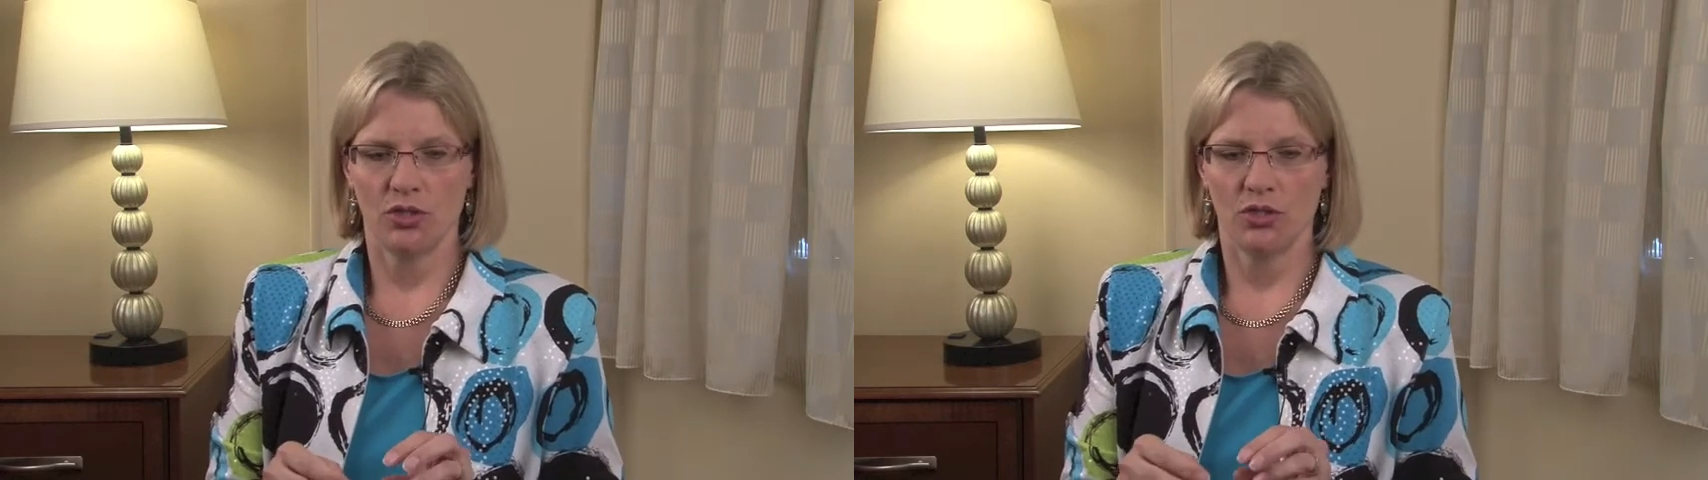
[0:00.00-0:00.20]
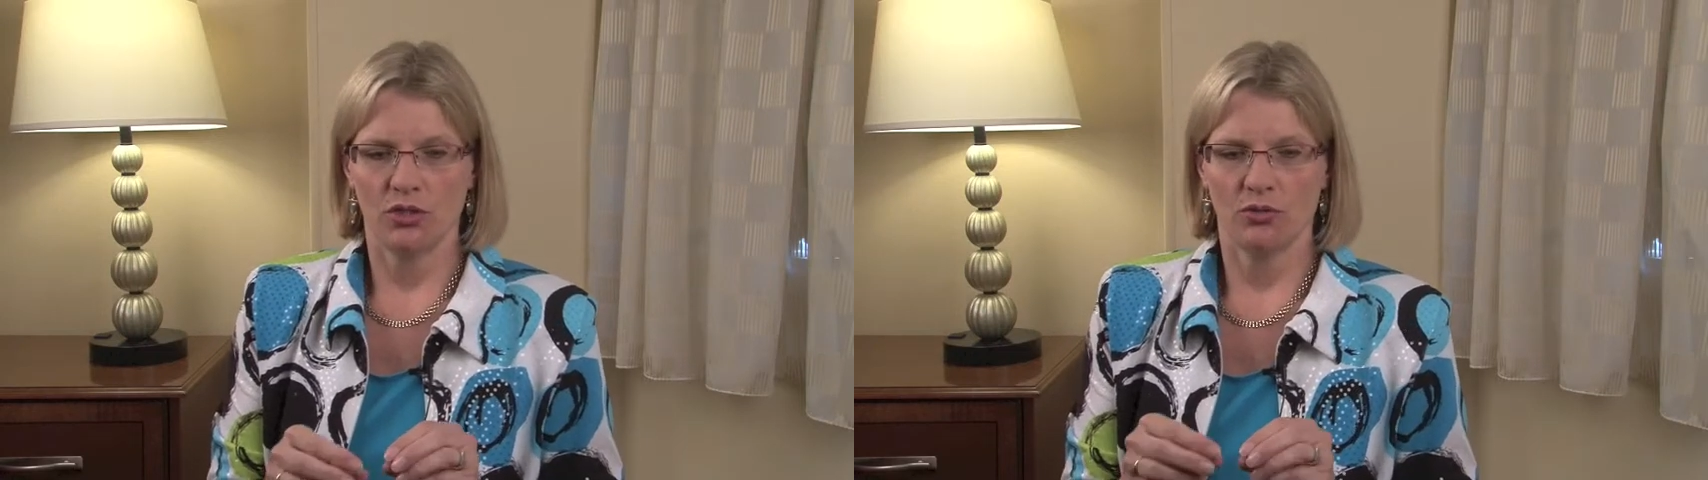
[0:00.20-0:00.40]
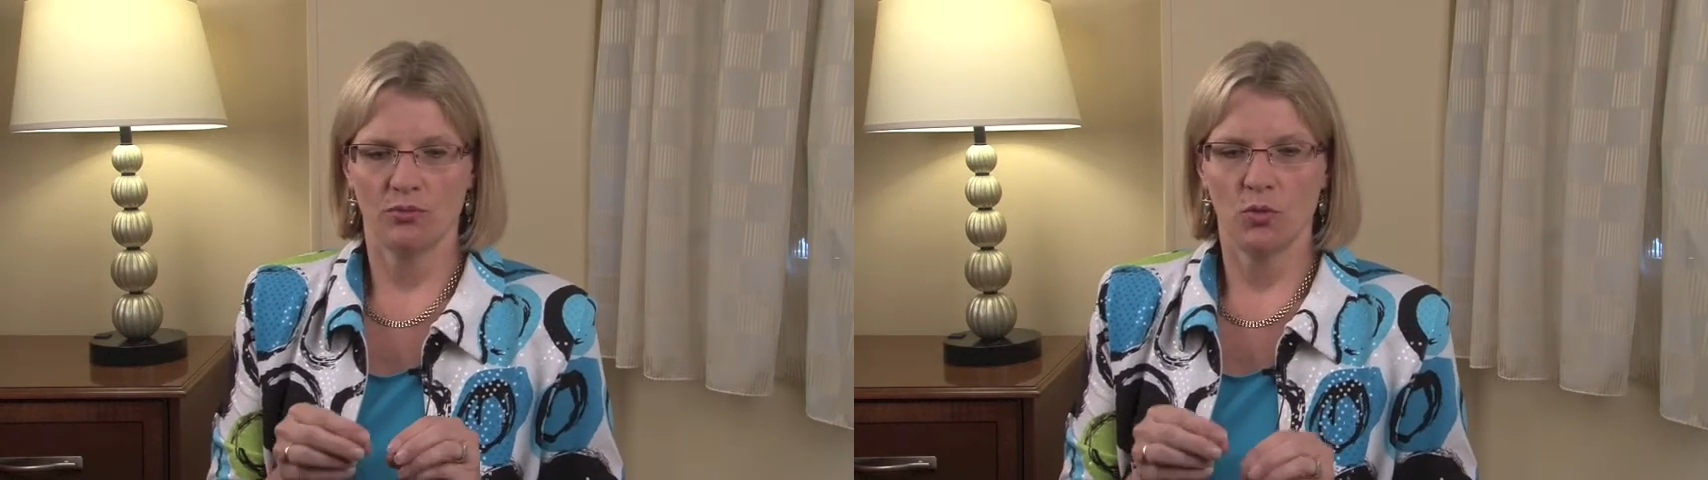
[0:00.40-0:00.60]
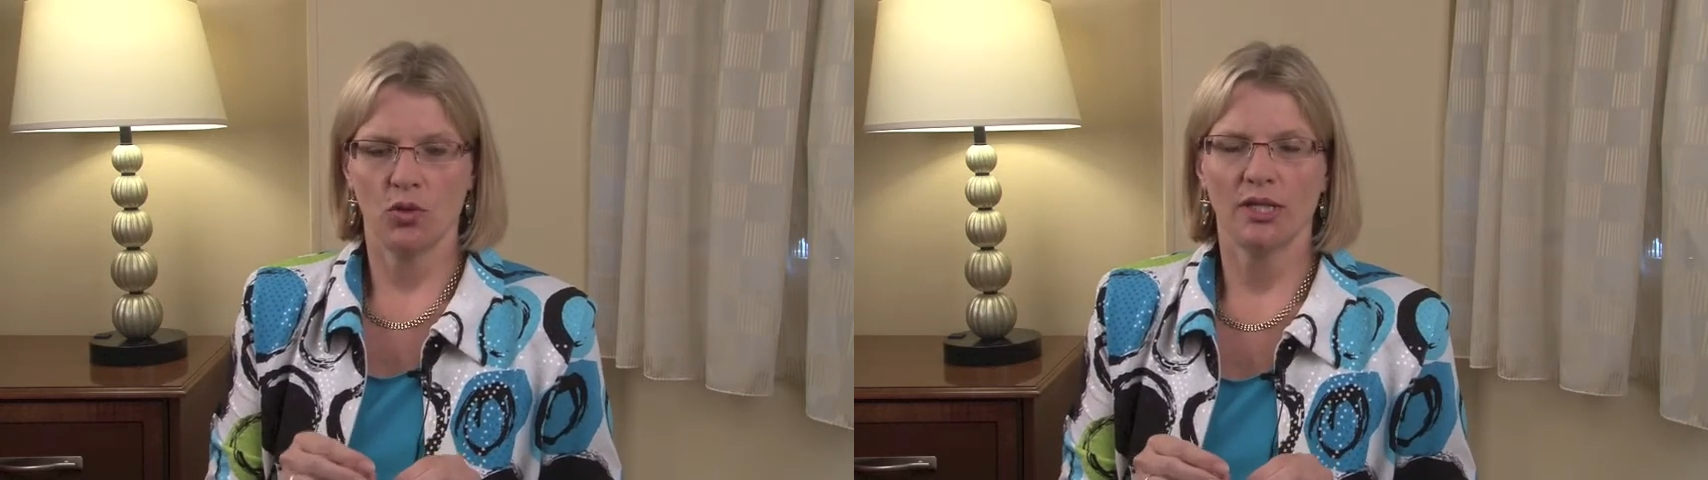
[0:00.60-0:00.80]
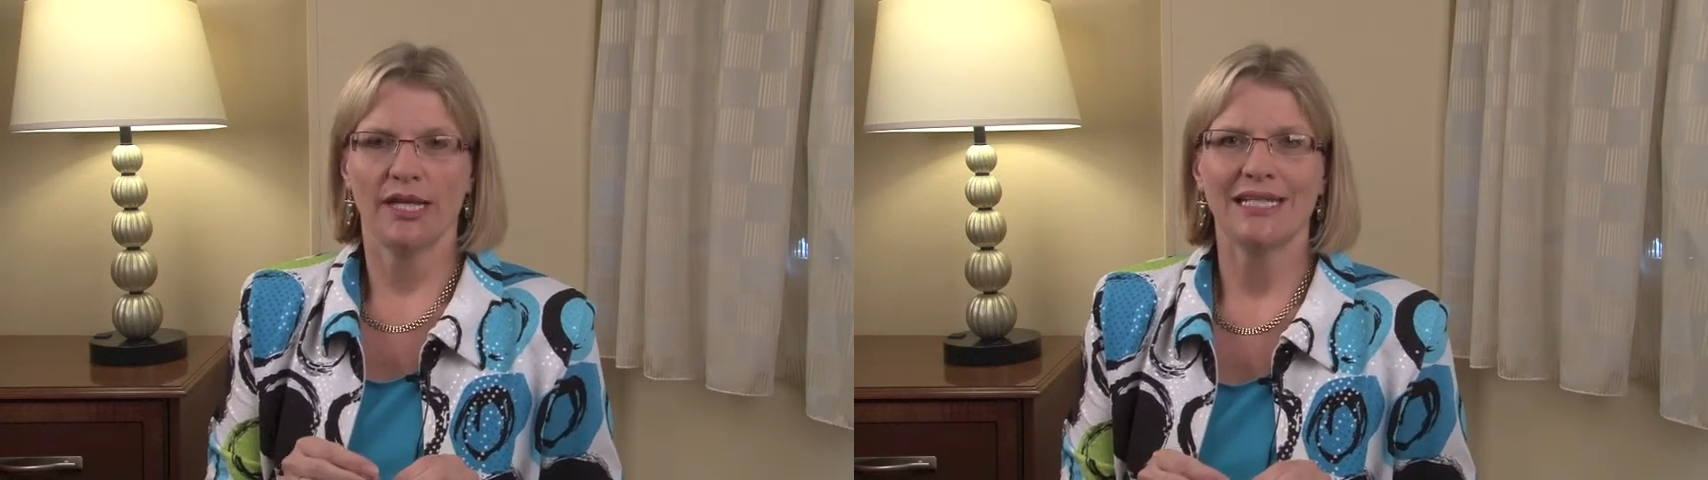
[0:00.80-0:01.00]
you're
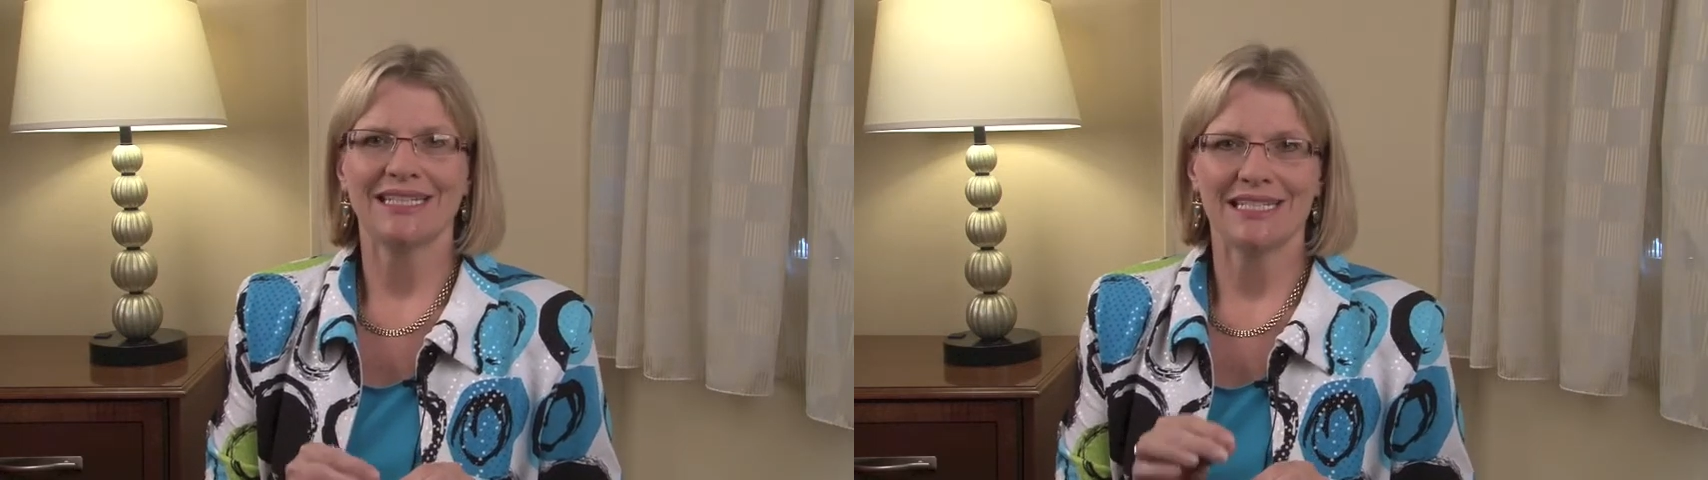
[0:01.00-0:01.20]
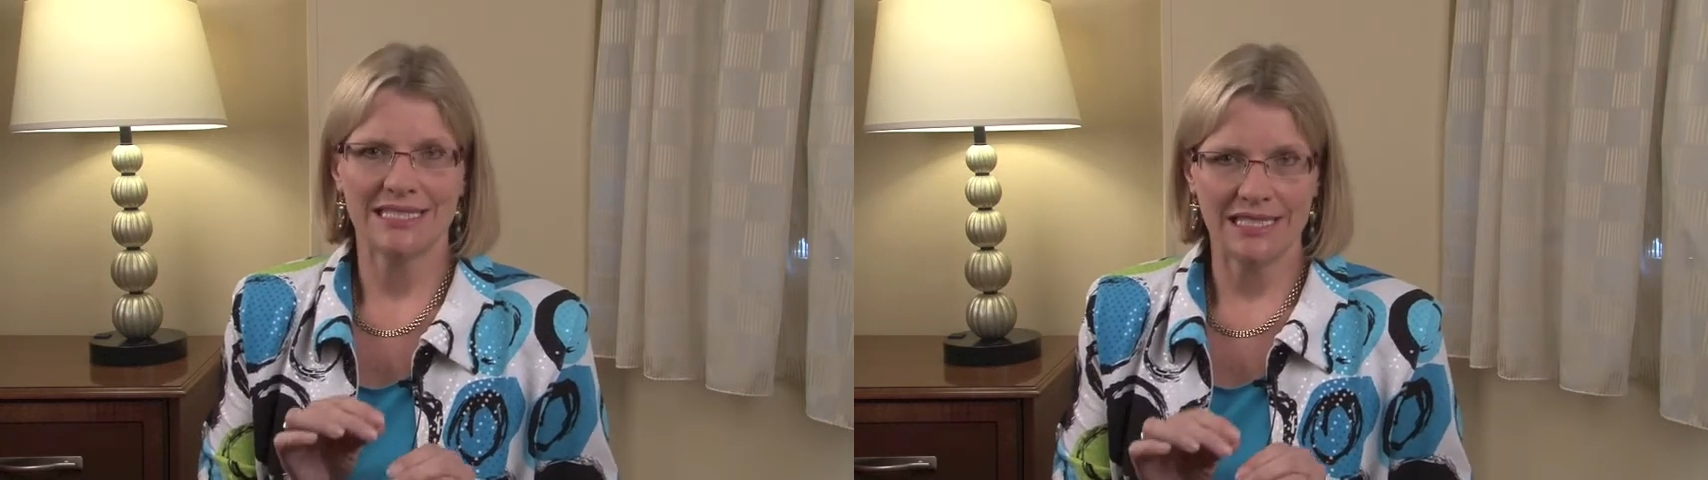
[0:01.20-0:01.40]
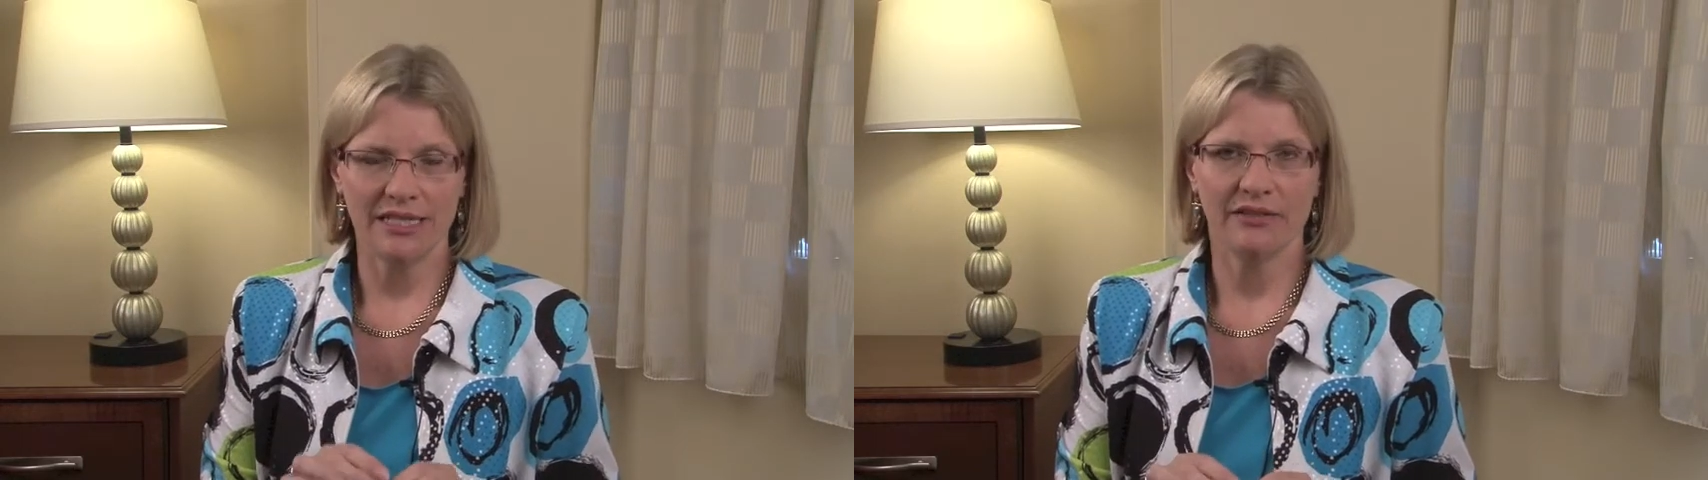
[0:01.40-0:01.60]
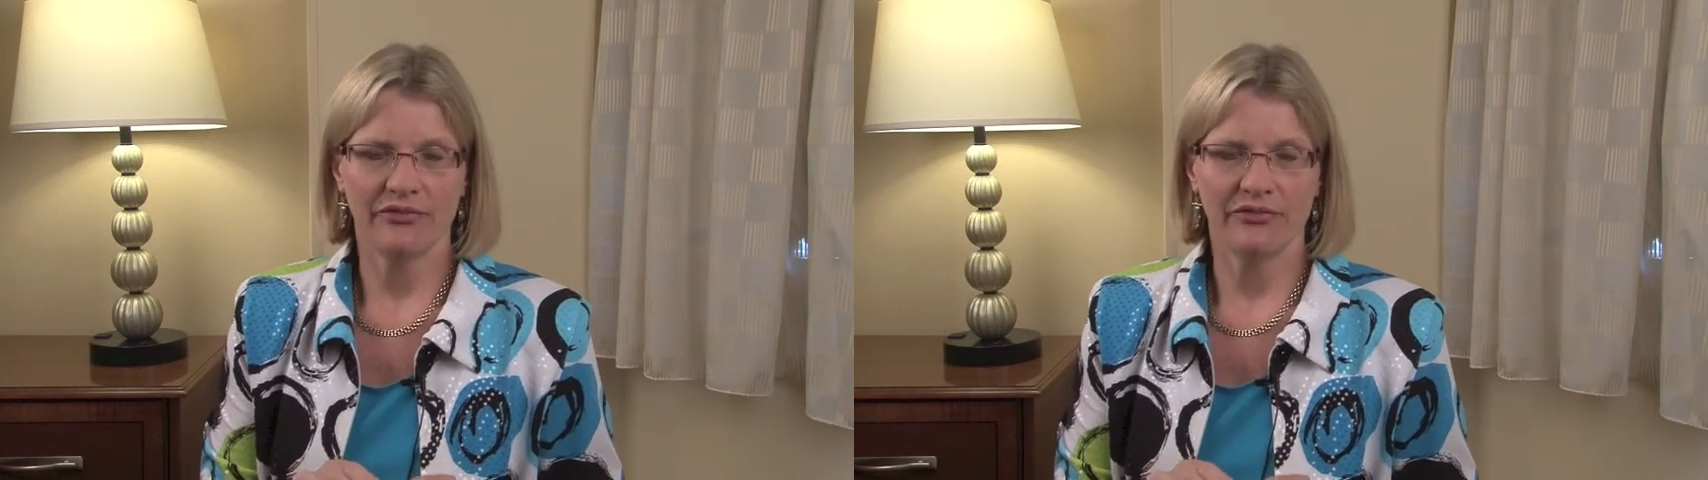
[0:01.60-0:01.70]
more likely to see the